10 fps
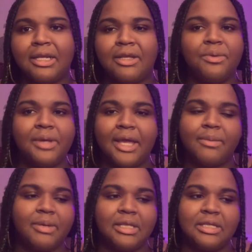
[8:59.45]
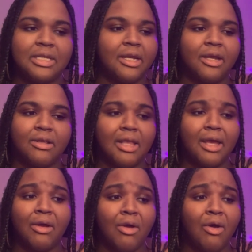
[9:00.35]
You can't be sitting here like,
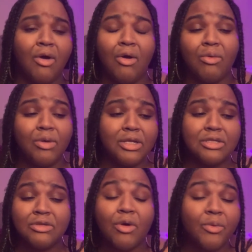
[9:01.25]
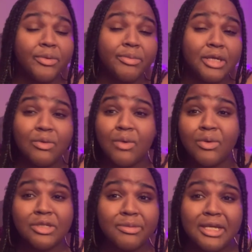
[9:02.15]
oh, what is wrong with me? Woe
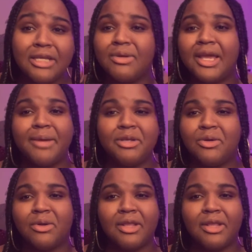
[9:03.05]
is me. You can't be doing all that